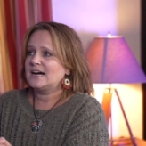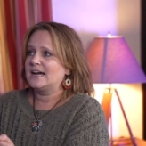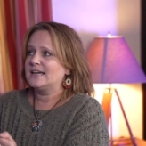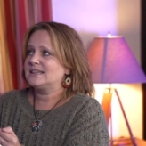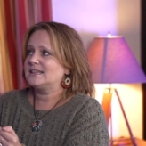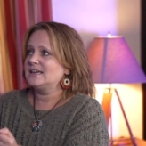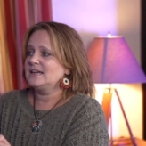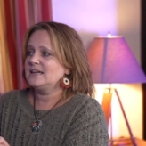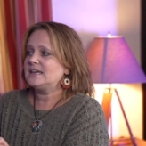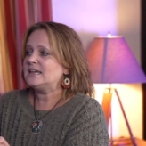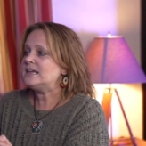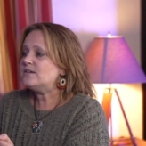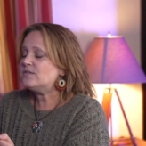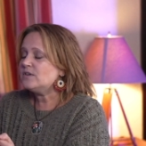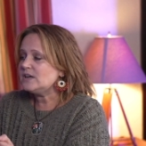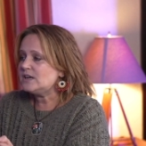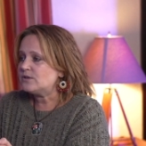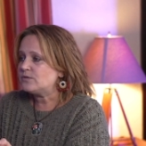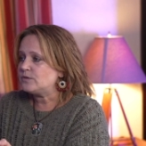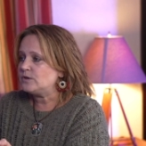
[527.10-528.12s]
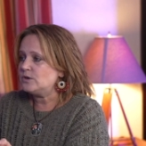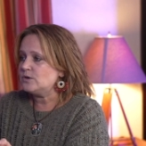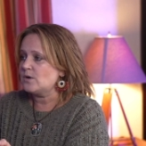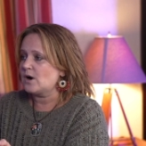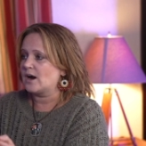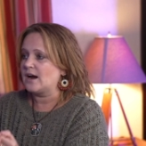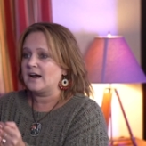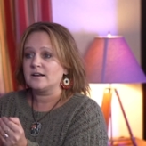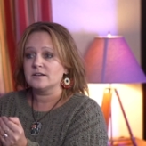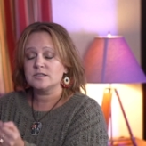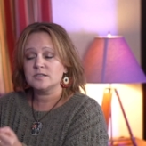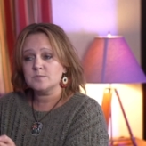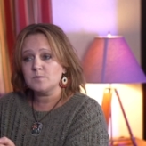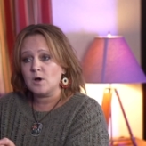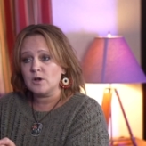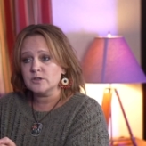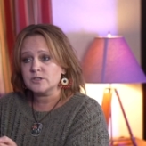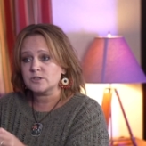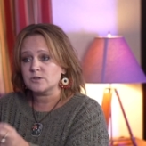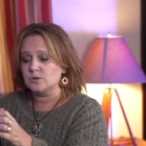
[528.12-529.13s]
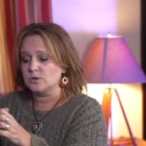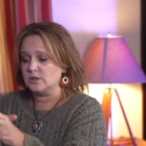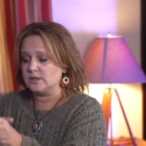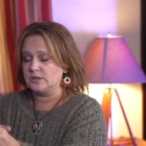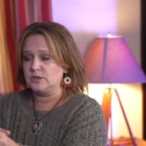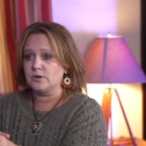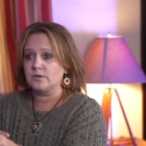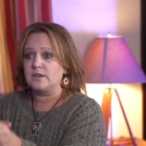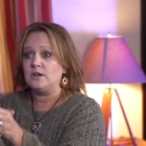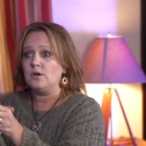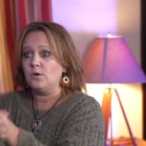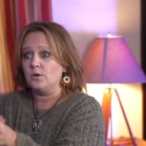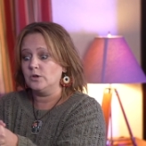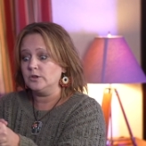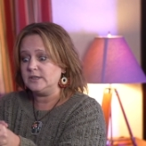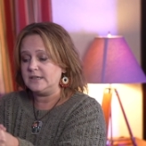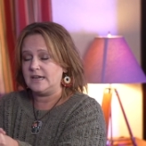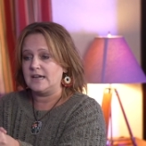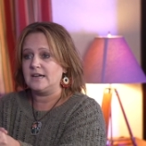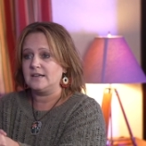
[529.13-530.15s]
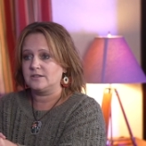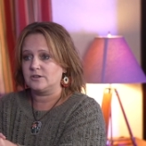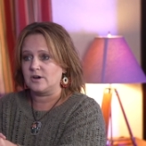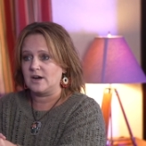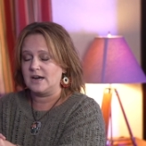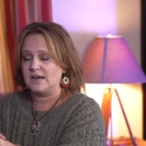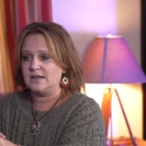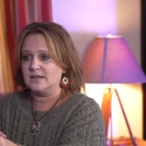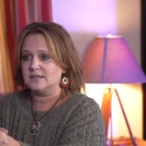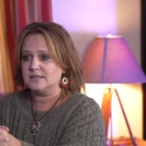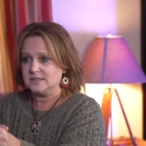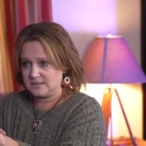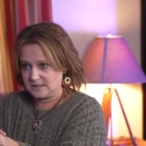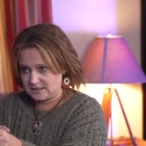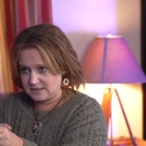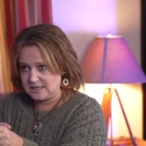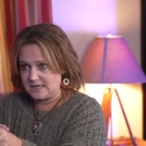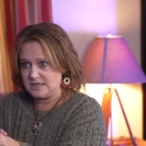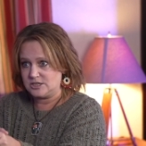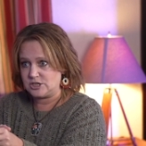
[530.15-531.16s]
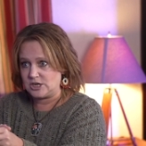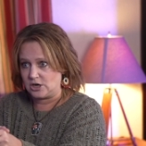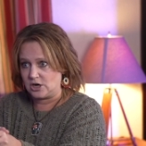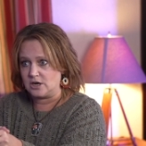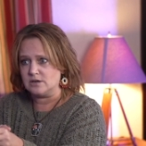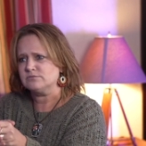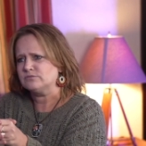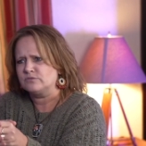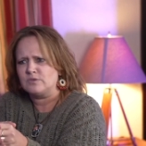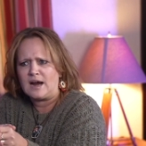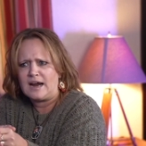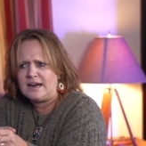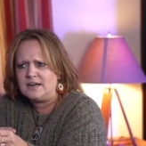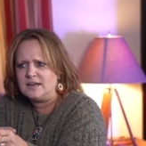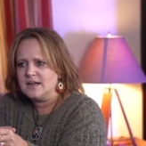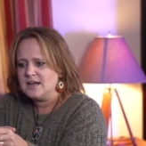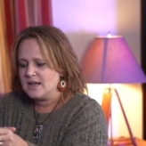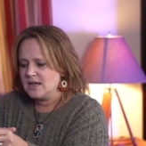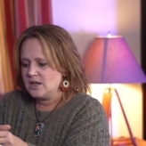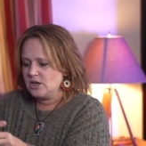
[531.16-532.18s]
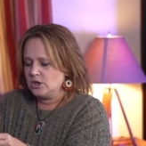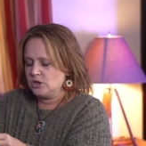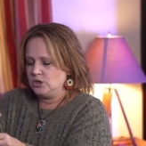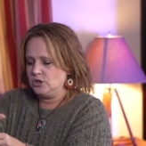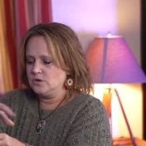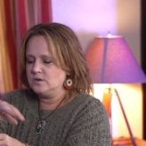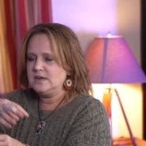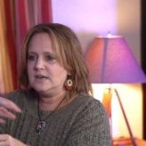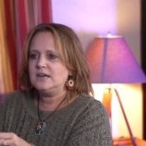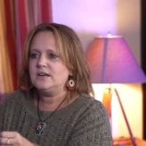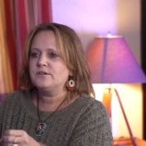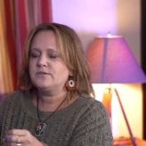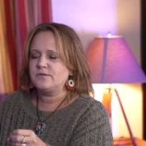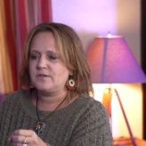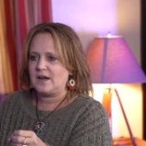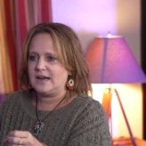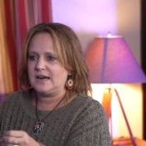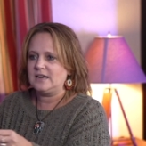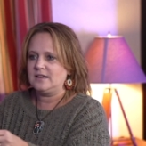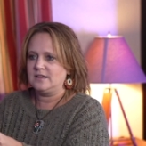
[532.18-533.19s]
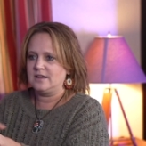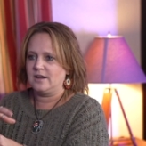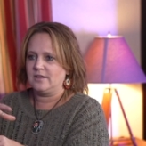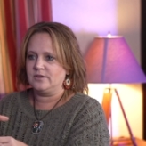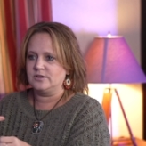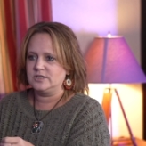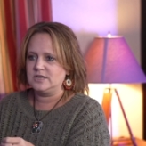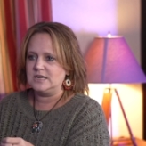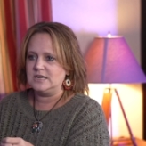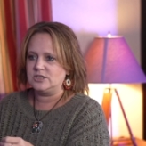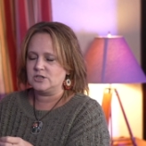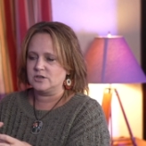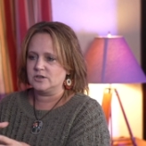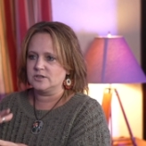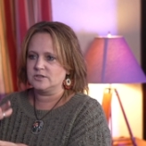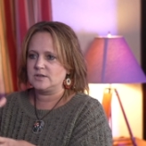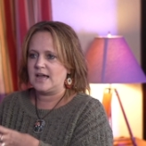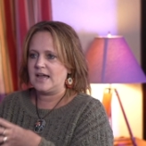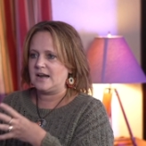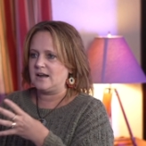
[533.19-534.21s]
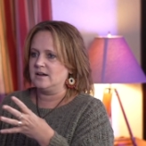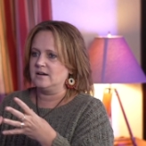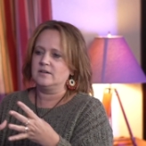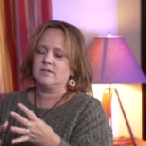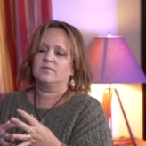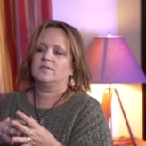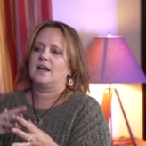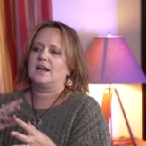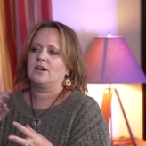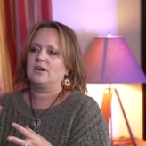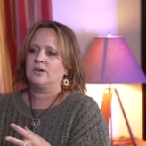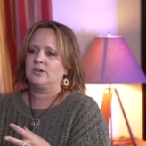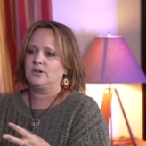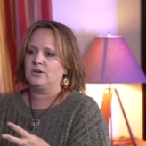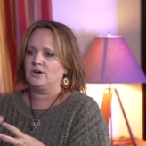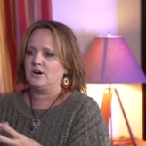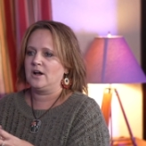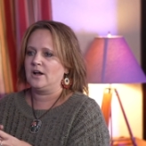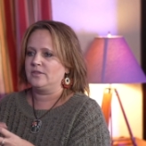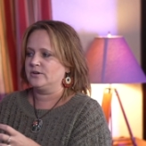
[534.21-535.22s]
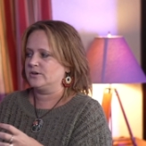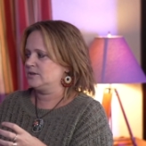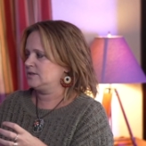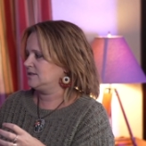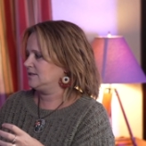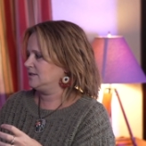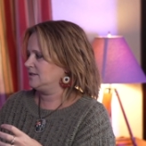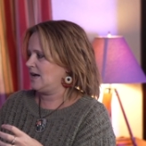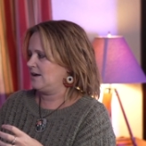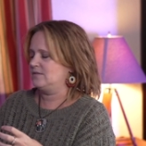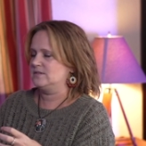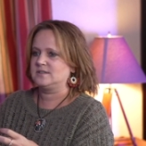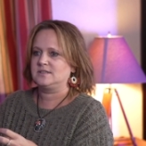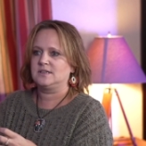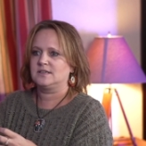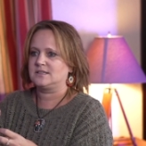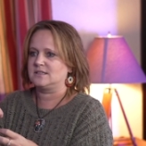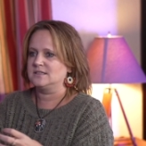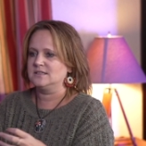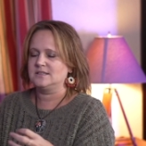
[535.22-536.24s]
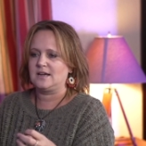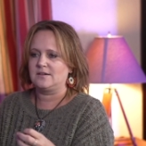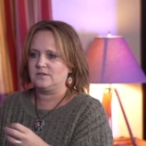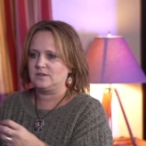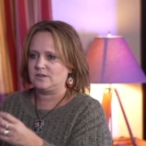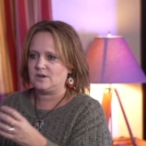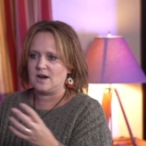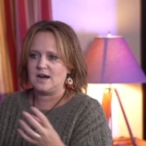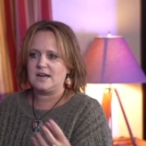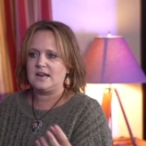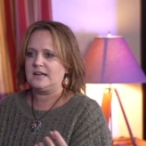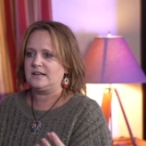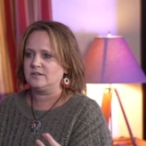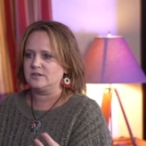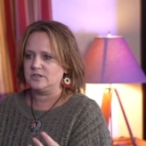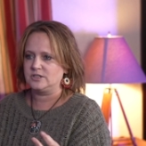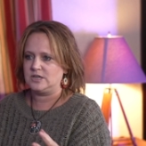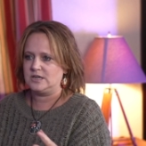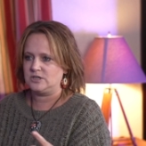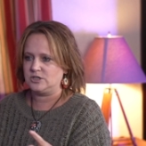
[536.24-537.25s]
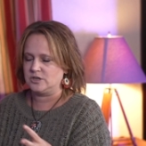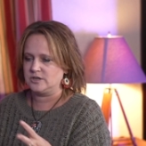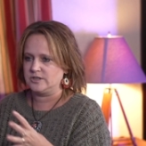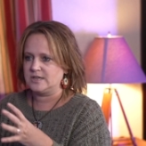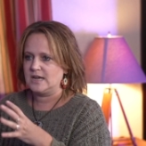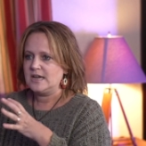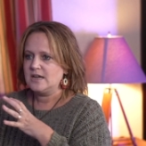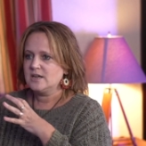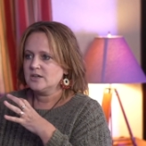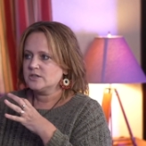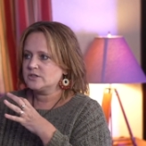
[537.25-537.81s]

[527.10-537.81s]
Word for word: I think even if you are at a small school and you're the only eighth grade teacher, right? Mm-hmm. You need to find the other teachers and that are mm-hmm. your other se- sixth and seventh grade English teachers